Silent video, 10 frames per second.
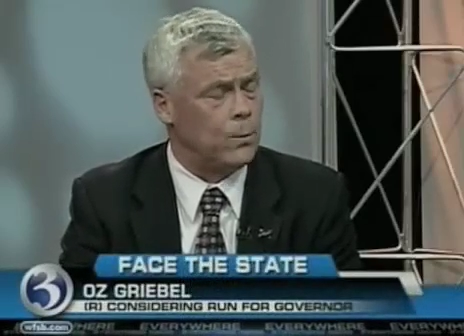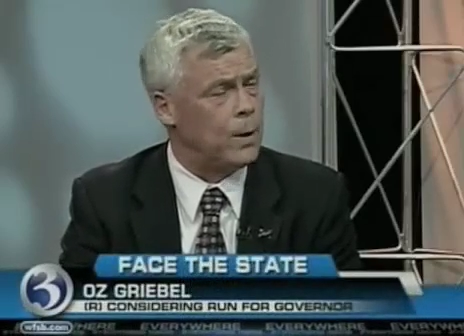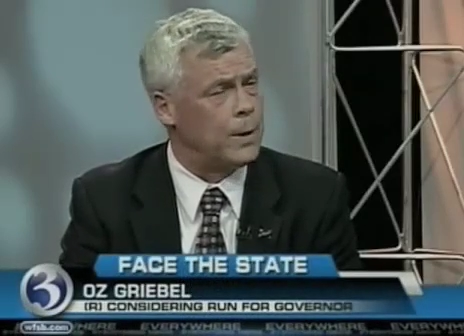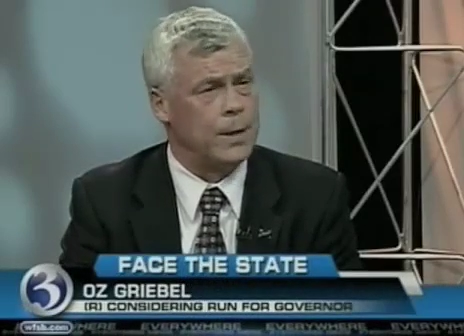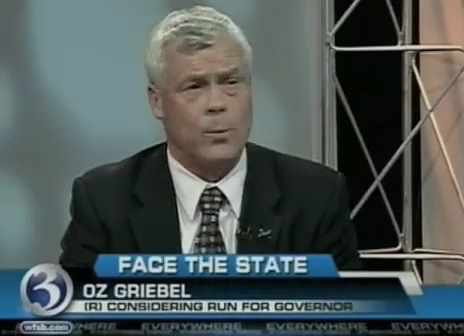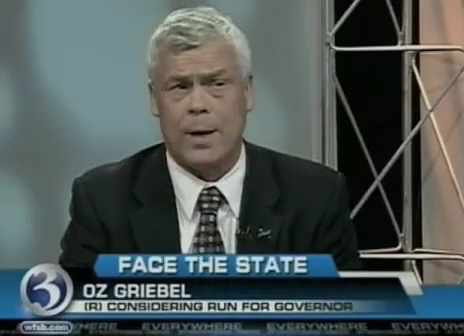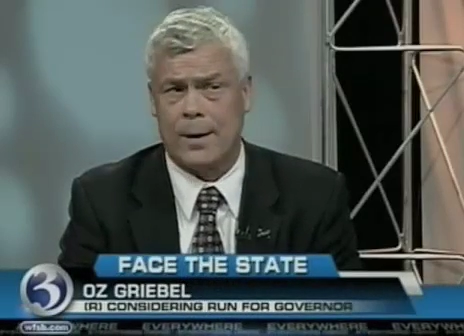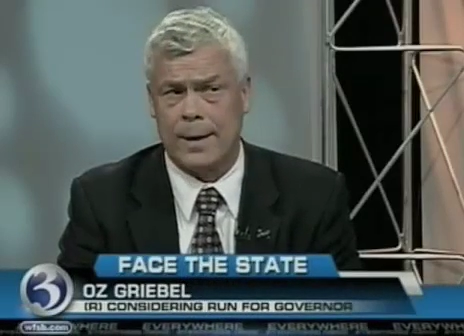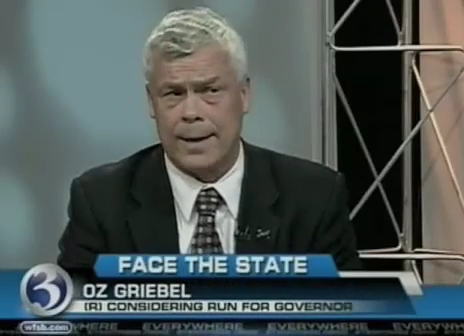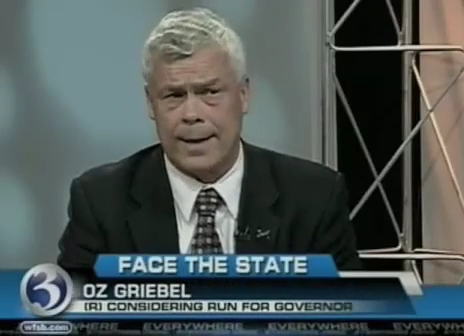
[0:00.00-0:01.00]
In 1 year, we're
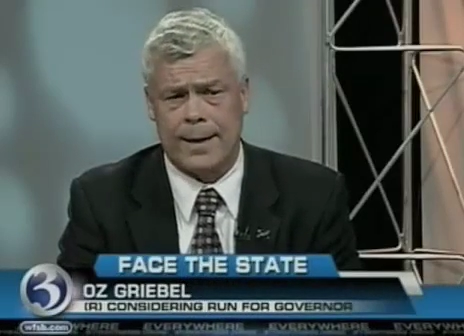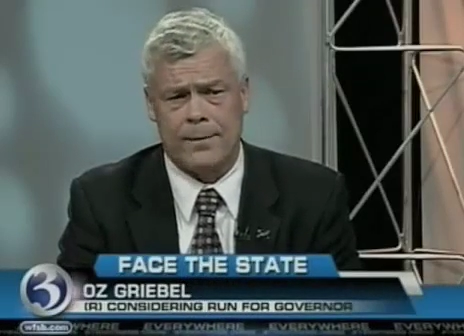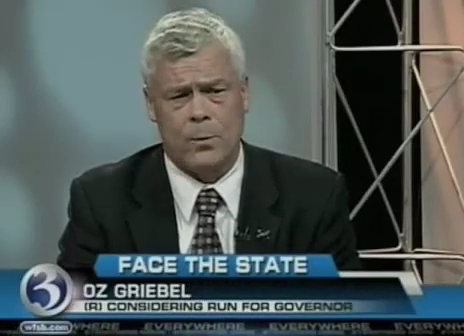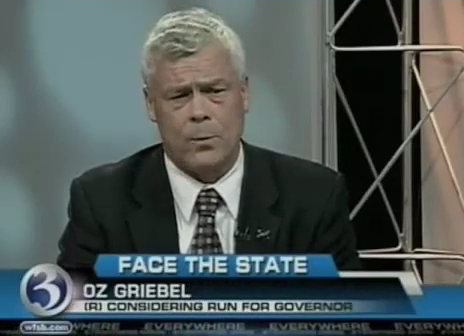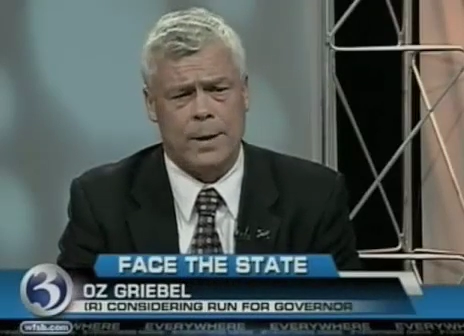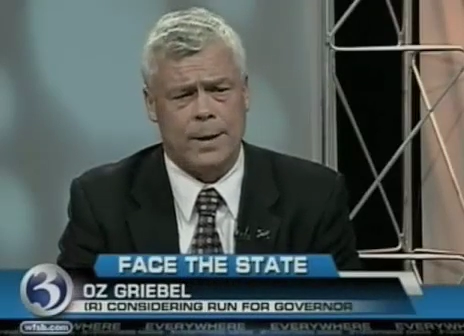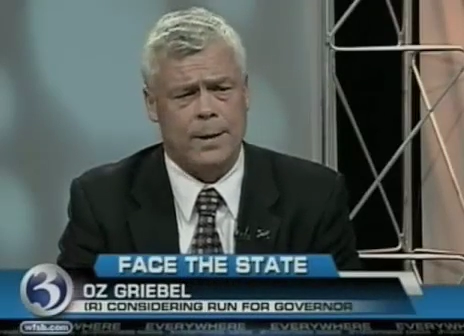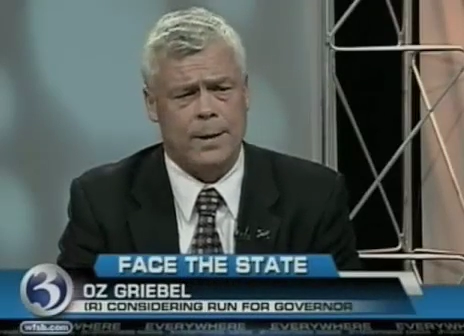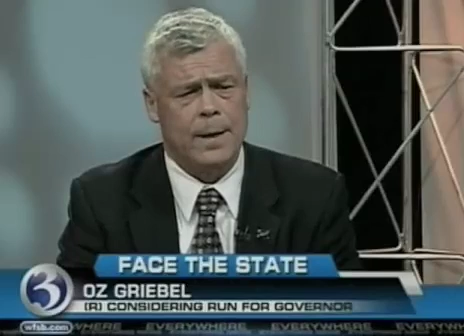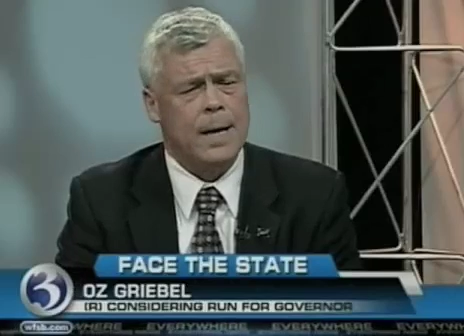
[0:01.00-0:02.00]
not going to get out in 1 year.